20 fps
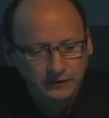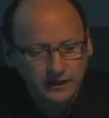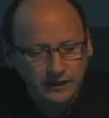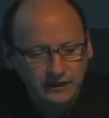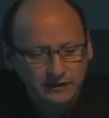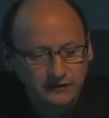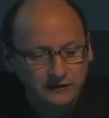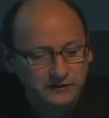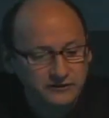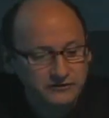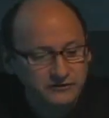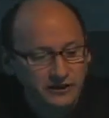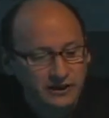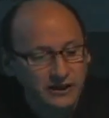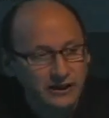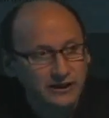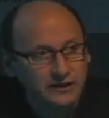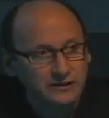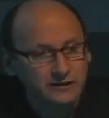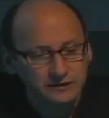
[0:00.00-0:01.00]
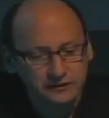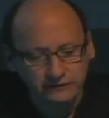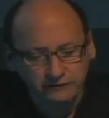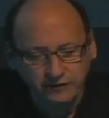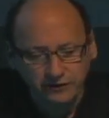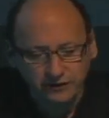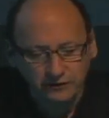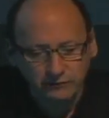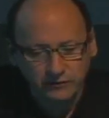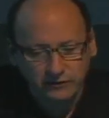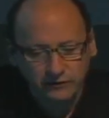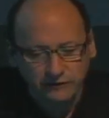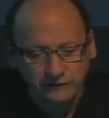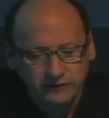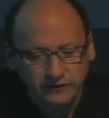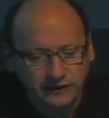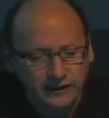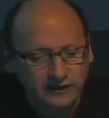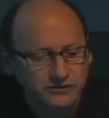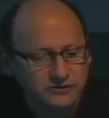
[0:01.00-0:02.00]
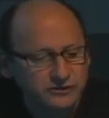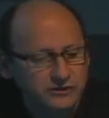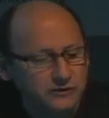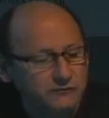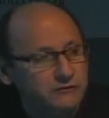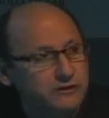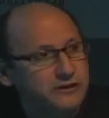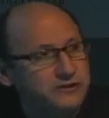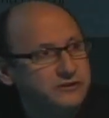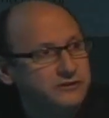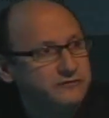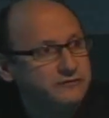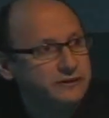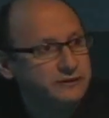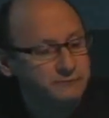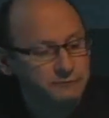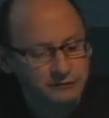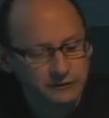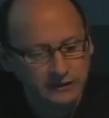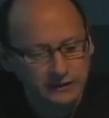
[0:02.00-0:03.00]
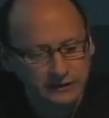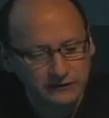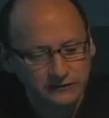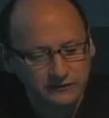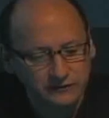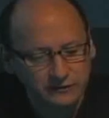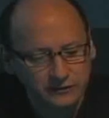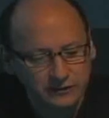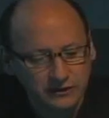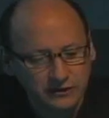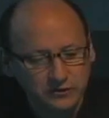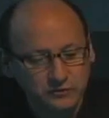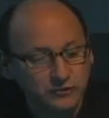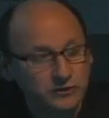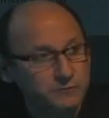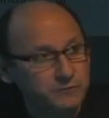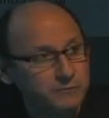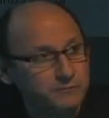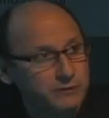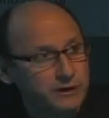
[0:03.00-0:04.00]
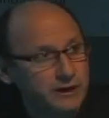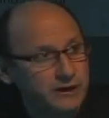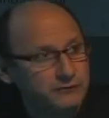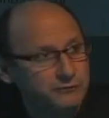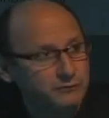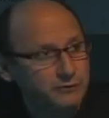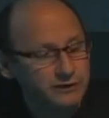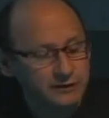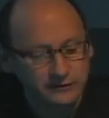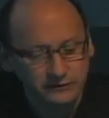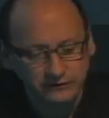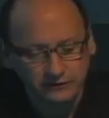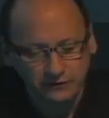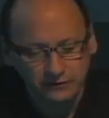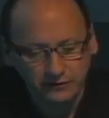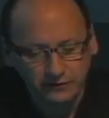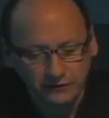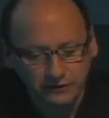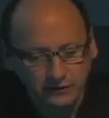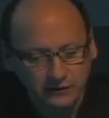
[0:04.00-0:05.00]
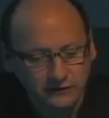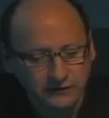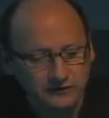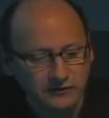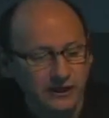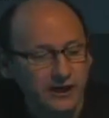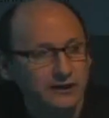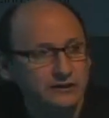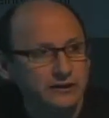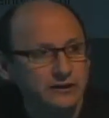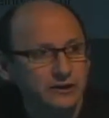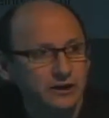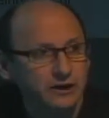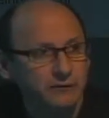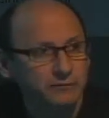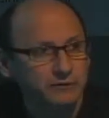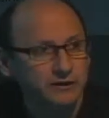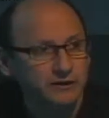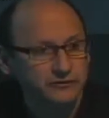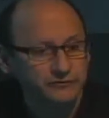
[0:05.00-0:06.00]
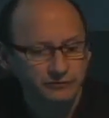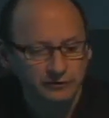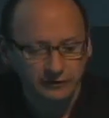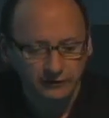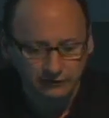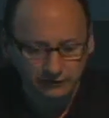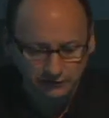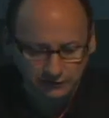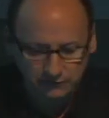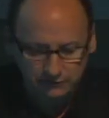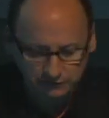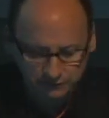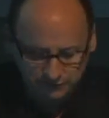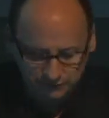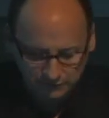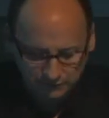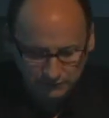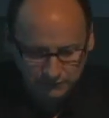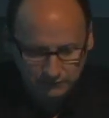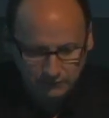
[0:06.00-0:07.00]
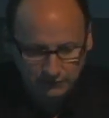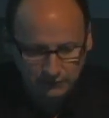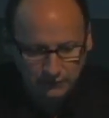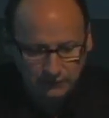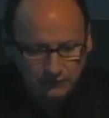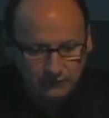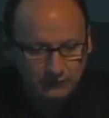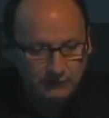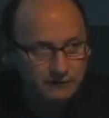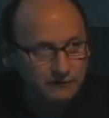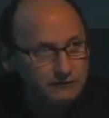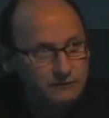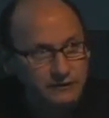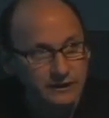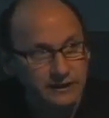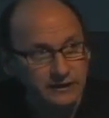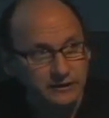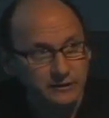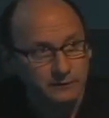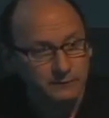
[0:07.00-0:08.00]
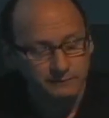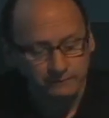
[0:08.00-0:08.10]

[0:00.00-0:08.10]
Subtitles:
the design and development of the next generation of implants and treatment pathways in this highly complex field. Thank you.